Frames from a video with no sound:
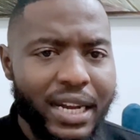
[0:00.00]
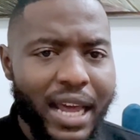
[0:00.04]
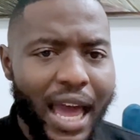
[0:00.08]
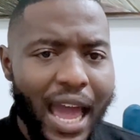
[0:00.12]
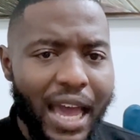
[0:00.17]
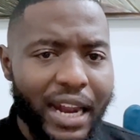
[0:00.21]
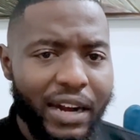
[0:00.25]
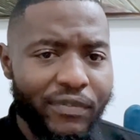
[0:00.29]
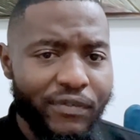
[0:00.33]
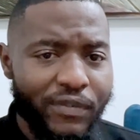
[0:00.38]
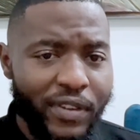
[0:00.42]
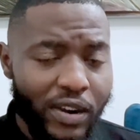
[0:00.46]

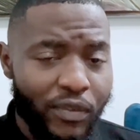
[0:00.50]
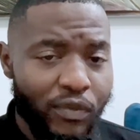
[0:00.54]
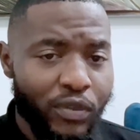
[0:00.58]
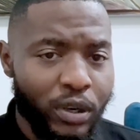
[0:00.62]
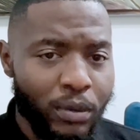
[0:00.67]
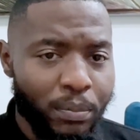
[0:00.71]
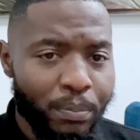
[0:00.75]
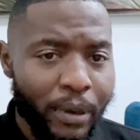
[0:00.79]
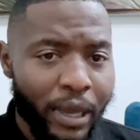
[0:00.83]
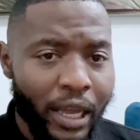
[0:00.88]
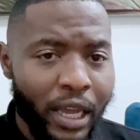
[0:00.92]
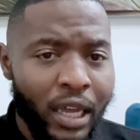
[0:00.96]
a
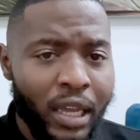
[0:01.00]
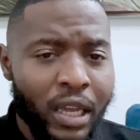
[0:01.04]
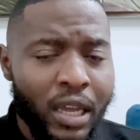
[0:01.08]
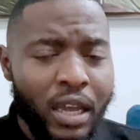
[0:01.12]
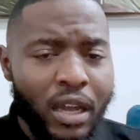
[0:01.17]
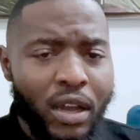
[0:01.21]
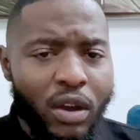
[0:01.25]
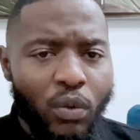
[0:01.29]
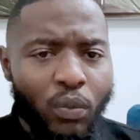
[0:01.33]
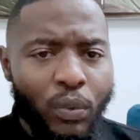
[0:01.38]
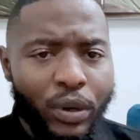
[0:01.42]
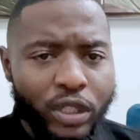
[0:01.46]
favorite pair,
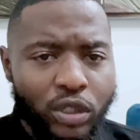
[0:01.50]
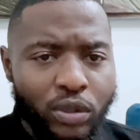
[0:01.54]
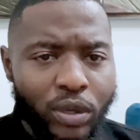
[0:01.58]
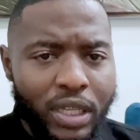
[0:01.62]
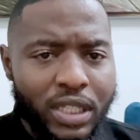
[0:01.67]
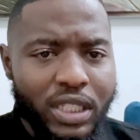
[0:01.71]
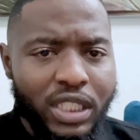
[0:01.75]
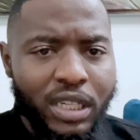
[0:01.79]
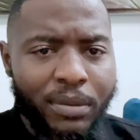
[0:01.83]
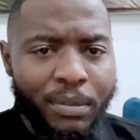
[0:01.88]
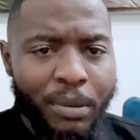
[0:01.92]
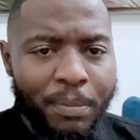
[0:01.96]
which
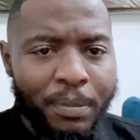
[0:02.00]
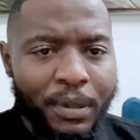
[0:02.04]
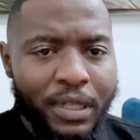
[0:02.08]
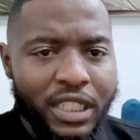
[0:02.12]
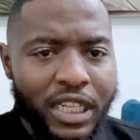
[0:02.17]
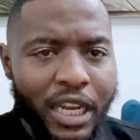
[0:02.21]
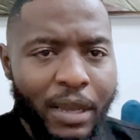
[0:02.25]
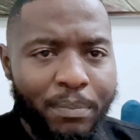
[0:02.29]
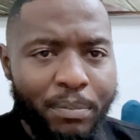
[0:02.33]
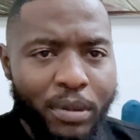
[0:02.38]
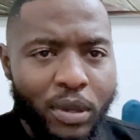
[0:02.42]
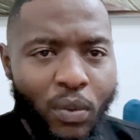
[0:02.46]
was
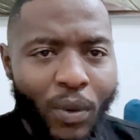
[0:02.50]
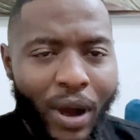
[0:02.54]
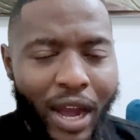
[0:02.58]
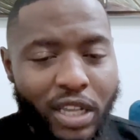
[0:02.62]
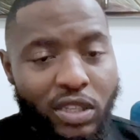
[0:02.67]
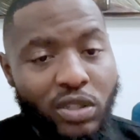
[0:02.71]
GBP/JPY.